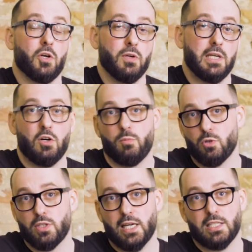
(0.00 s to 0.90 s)
Currently, our
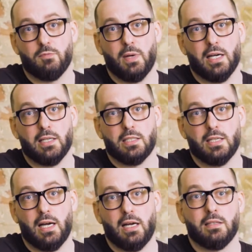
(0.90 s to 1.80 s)
most active markets
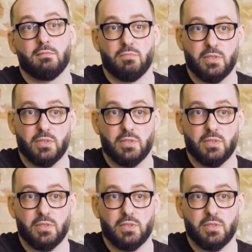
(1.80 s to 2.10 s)
are